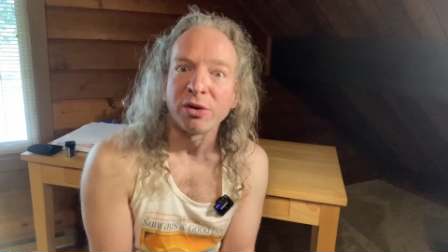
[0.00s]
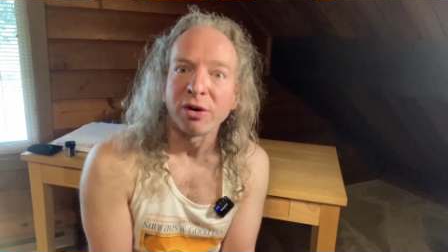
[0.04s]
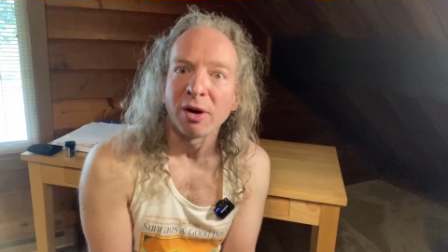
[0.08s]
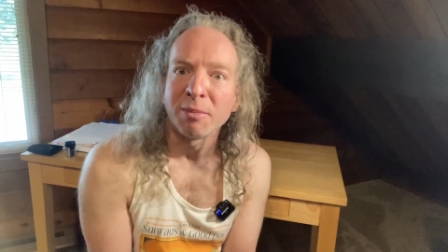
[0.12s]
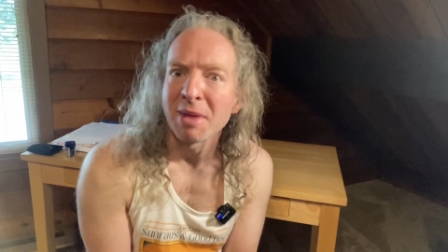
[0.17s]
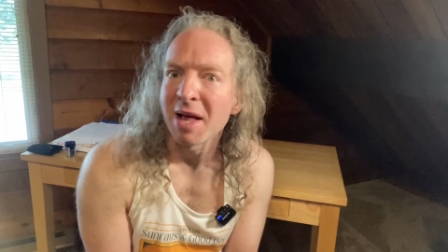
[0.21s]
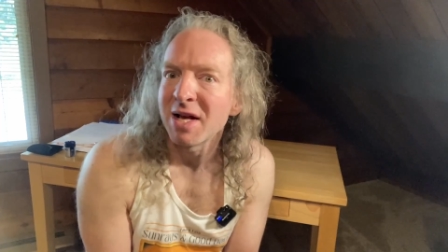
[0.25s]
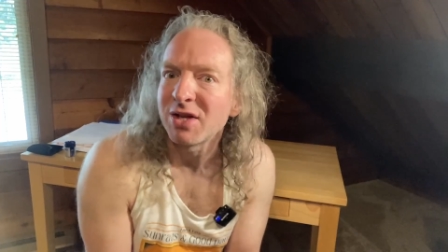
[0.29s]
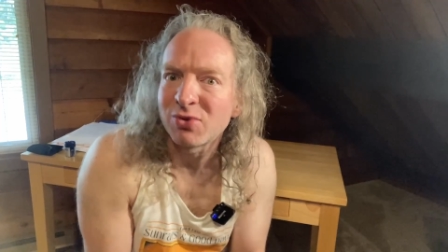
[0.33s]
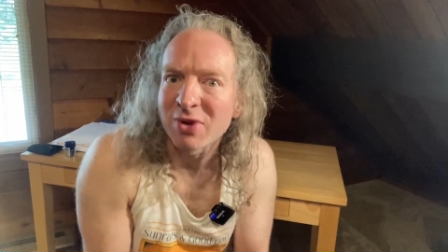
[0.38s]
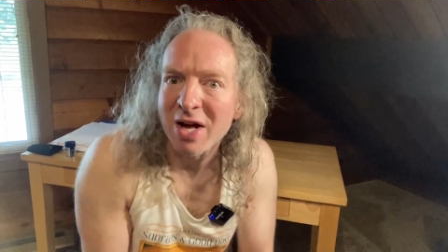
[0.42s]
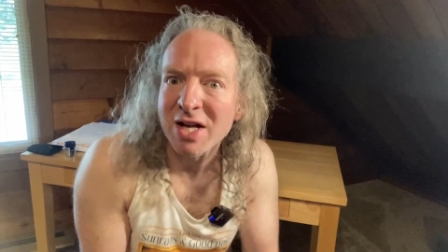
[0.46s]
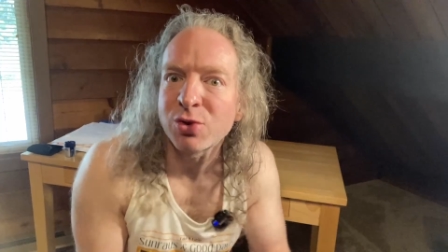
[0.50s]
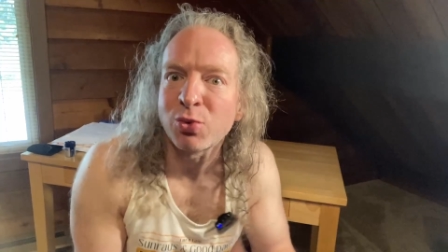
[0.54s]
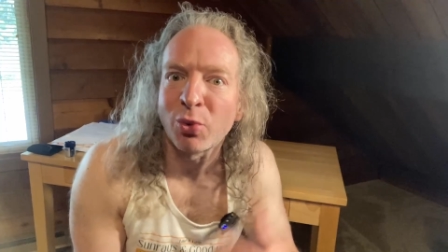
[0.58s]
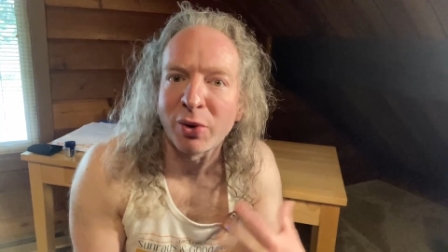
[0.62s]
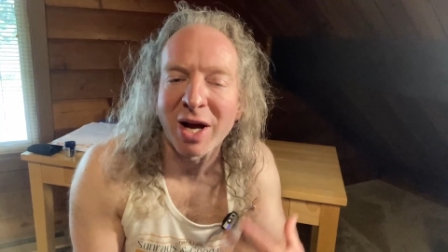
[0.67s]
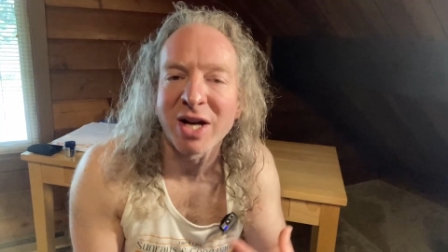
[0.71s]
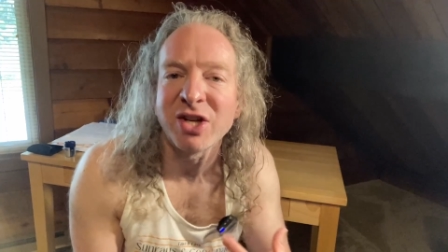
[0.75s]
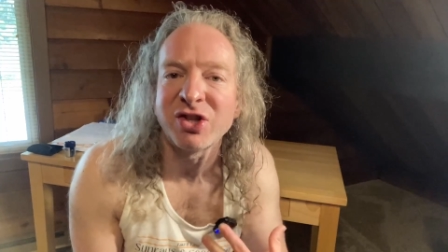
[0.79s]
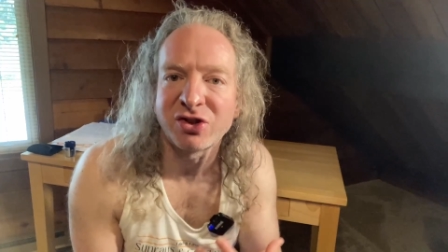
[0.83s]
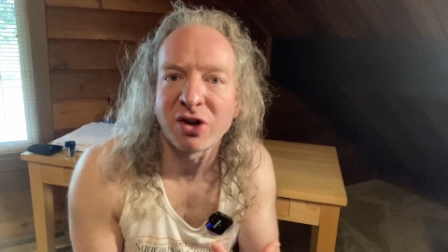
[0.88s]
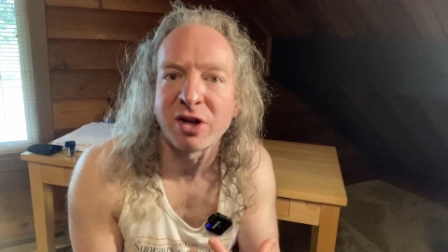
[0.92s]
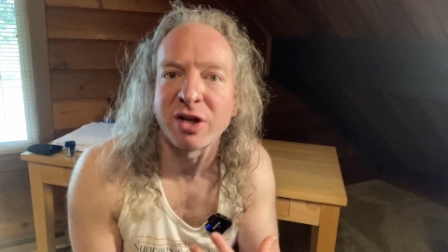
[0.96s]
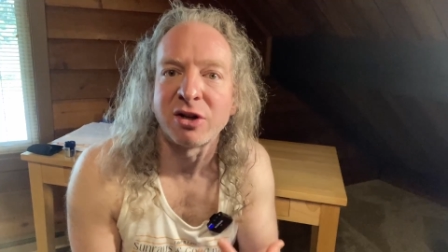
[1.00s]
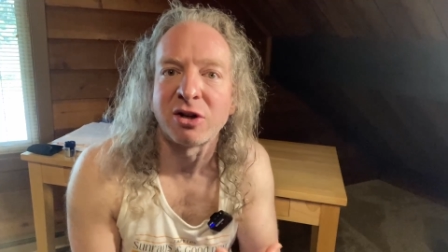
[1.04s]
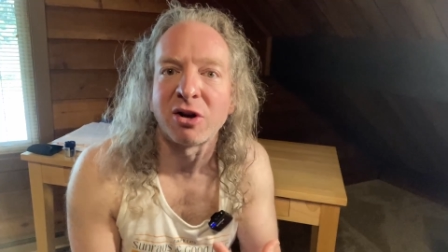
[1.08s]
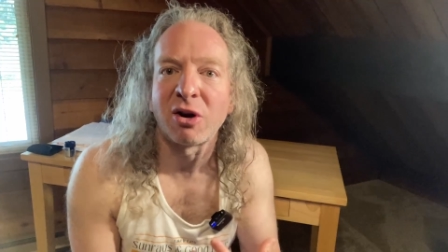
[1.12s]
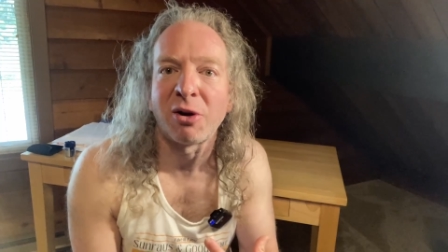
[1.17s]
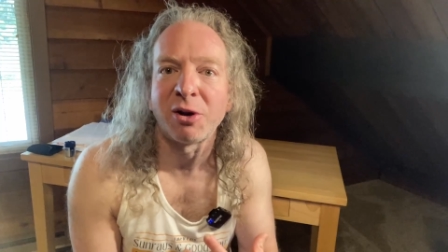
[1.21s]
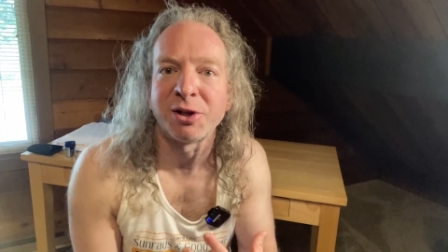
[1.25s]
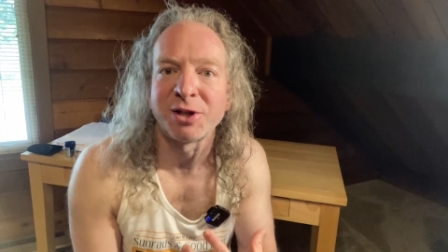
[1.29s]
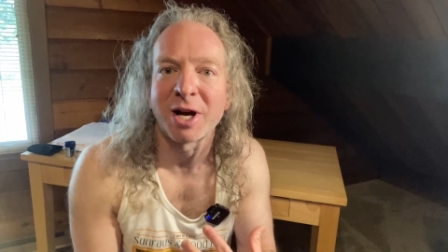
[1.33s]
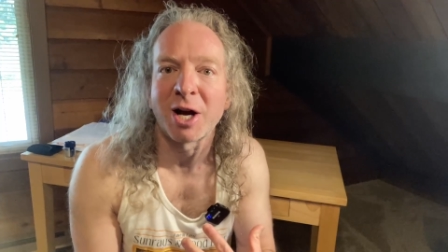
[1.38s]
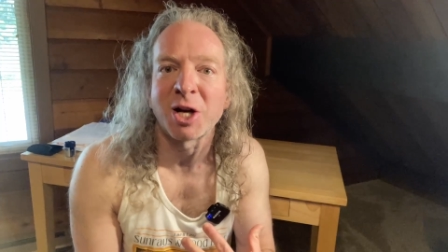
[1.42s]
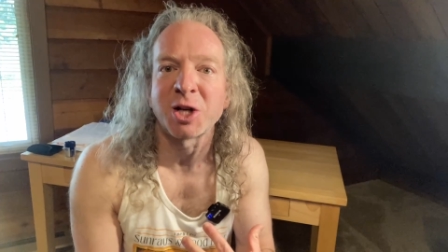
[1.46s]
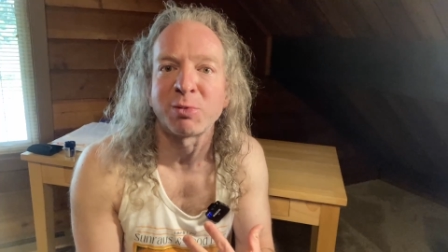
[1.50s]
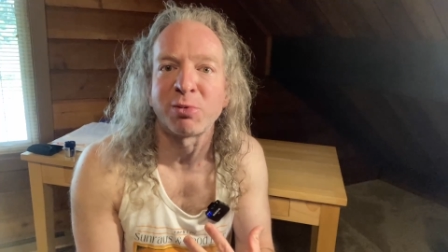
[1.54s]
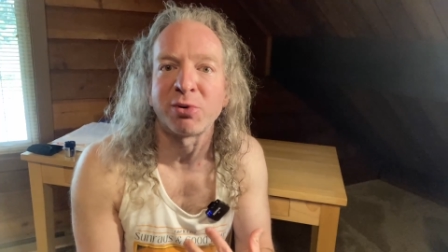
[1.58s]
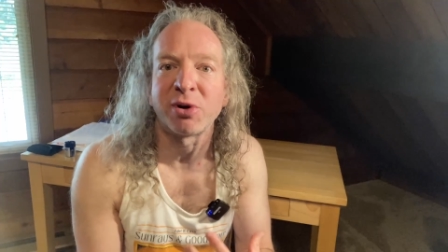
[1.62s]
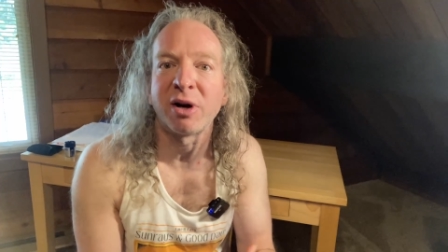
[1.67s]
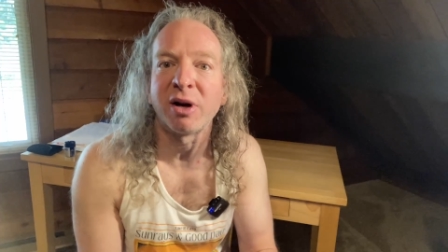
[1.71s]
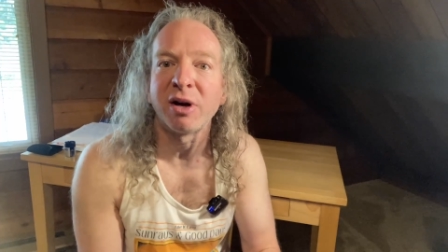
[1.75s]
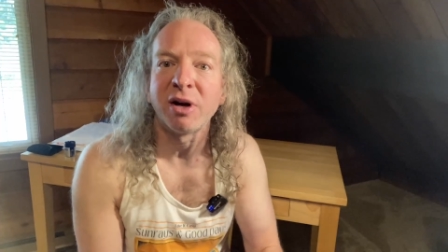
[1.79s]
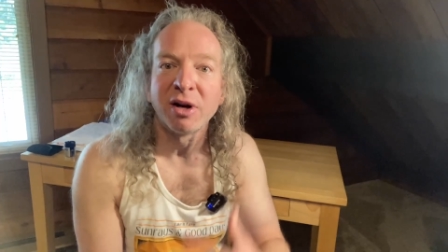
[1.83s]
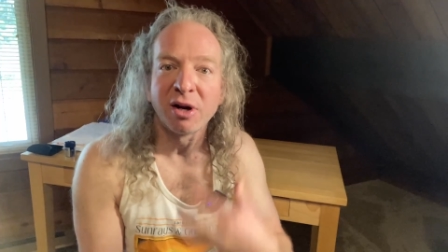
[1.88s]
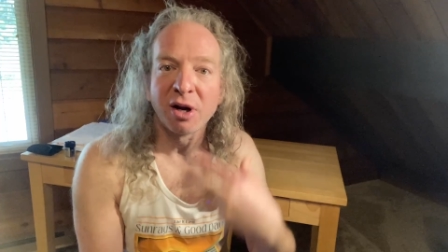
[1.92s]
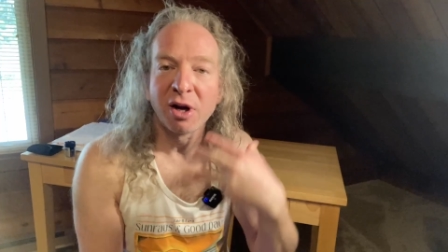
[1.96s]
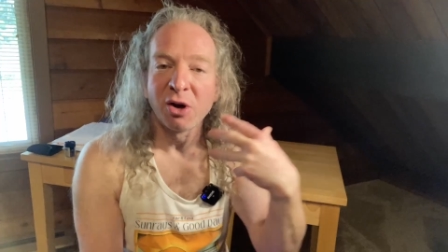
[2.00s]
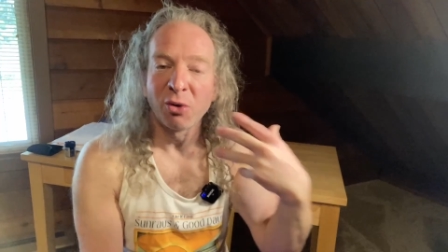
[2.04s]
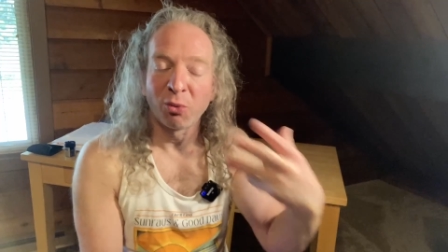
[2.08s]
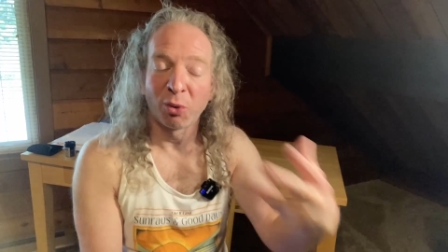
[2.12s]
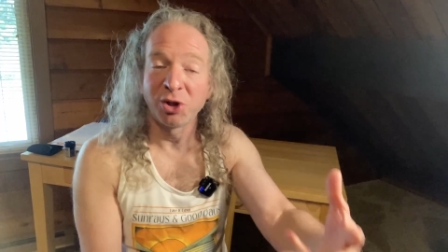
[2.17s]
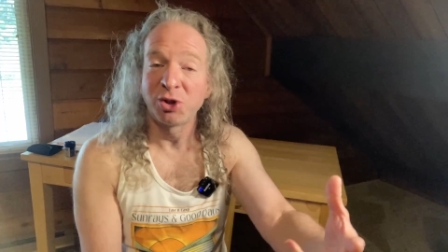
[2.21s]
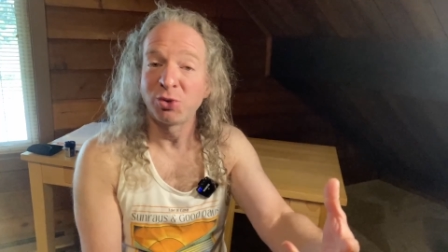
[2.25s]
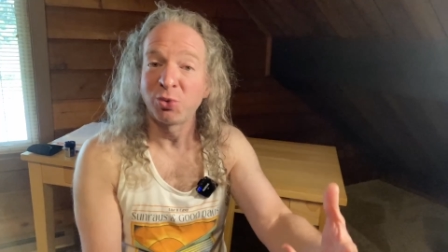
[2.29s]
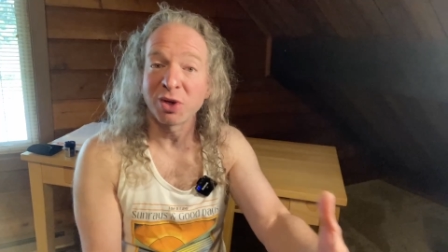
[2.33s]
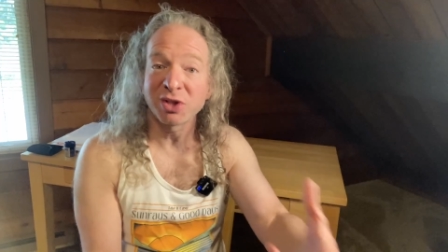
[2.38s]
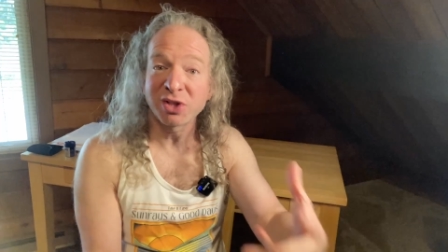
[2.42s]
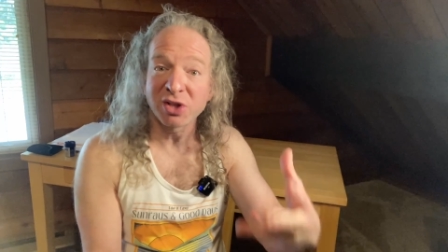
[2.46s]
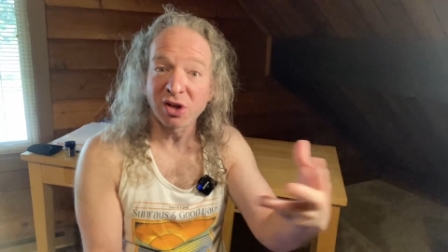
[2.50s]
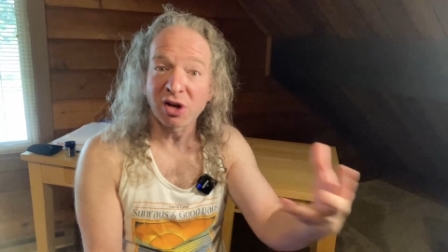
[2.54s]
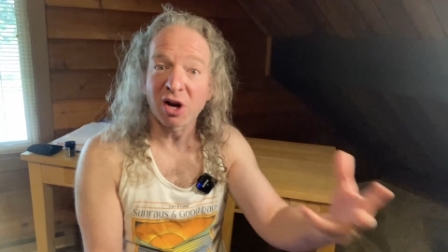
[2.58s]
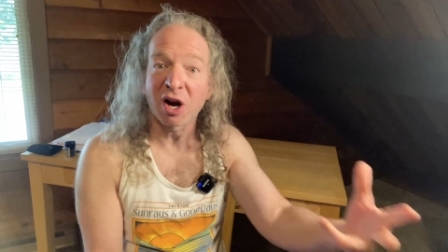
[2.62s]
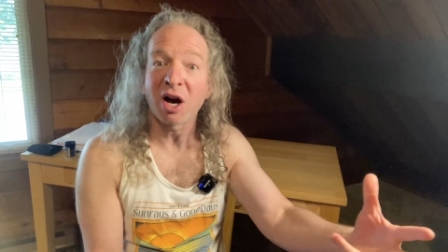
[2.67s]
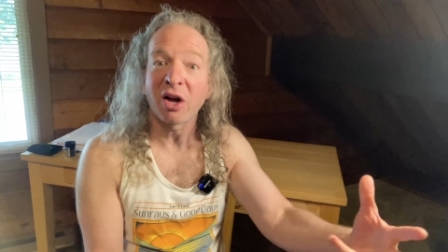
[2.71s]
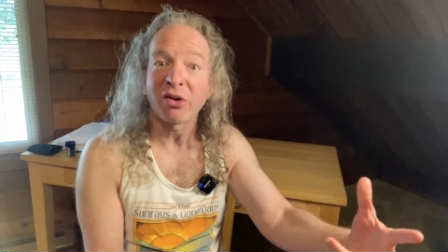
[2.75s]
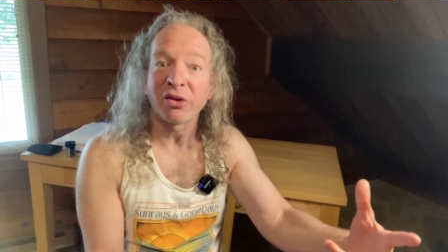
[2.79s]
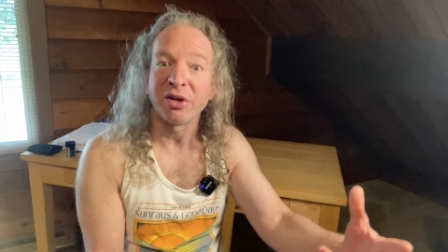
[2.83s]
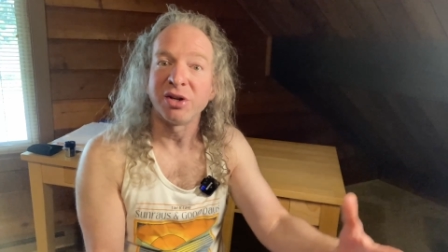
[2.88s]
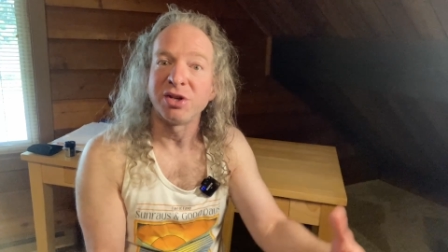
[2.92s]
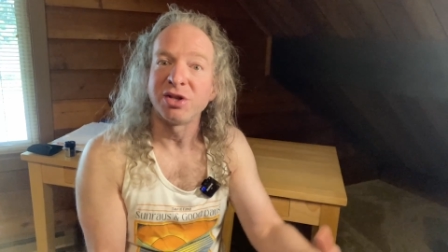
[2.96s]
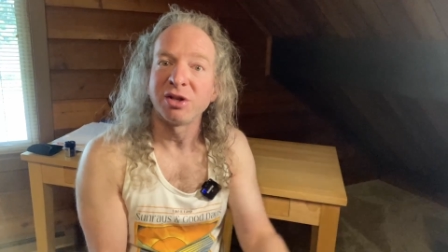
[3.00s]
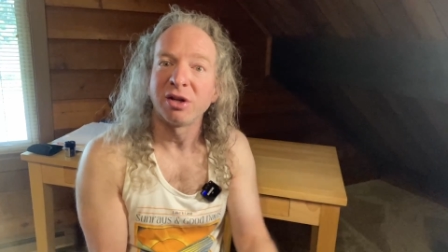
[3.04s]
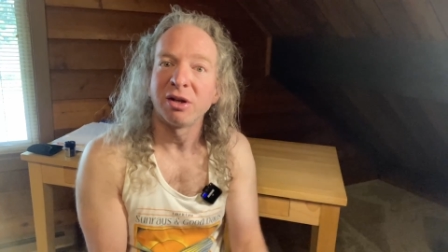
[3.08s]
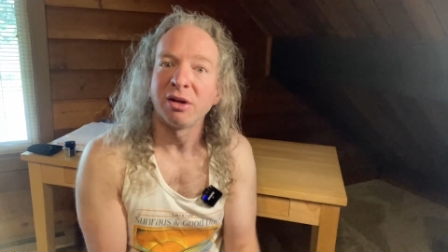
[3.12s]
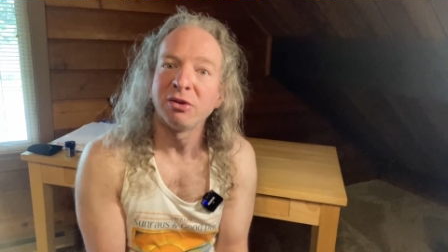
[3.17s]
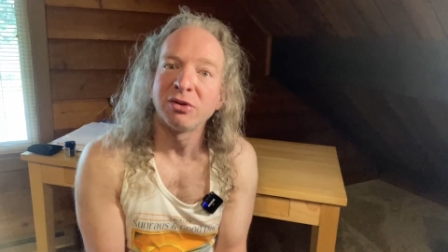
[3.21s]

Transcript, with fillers: I mean, that's, that's when I studied college algebra, which was in college.